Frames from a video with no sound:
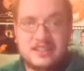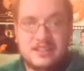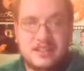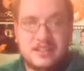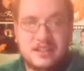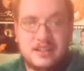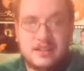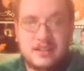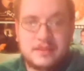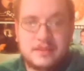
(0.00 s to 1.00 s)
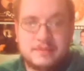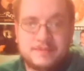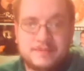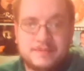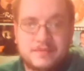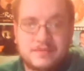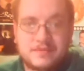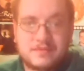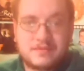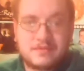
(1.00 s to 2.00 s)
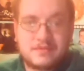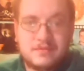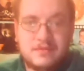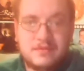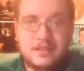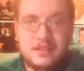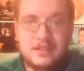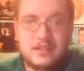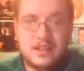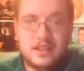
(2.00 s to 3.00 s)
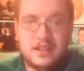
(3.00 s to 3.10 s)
(silence)